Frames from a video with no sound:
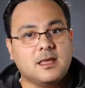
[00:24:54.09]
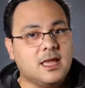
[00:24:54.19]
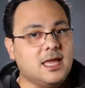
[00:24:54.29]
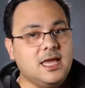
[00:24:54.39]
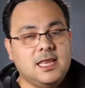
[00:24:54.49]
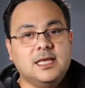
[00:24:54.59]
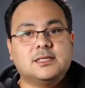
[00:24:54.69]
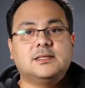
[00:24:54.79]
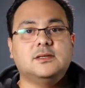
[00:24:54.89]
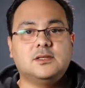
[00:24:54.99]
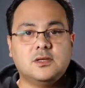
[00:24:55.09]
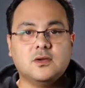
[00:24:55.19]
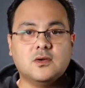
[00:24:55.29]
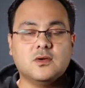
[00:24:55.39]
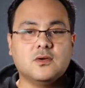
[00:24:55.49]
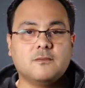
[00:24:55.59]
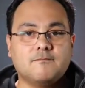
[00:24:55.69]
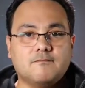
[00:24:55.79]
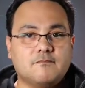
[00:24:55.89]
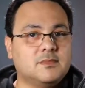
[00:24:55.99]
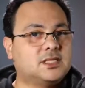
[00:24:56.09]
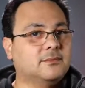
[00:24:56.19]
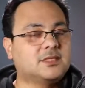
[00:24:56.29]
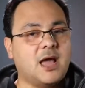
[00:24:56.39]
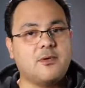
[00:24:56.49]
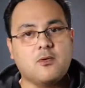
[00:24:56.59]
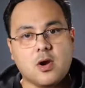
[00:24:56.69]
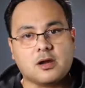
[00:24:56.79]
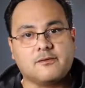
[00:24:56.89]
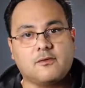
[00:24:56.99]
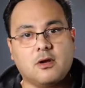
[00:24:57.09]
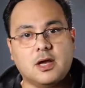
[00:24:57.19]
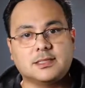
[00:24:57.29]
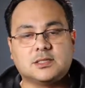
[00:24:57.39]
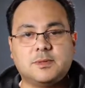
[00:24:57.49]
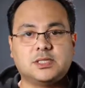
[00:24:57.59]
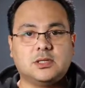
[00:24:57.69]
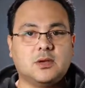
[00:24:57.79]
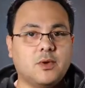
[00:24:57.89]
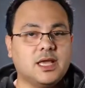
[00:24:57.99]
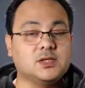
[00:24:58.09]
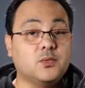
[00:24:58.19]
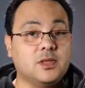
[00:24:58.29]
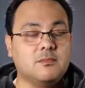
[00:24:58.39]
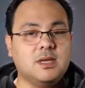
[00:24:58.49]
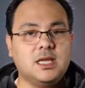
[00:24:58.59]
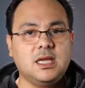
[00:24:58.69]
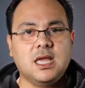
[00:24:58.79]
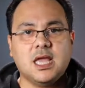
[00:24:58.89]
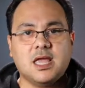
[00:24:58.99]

he needs to do some type of work for us, especially when he's with me.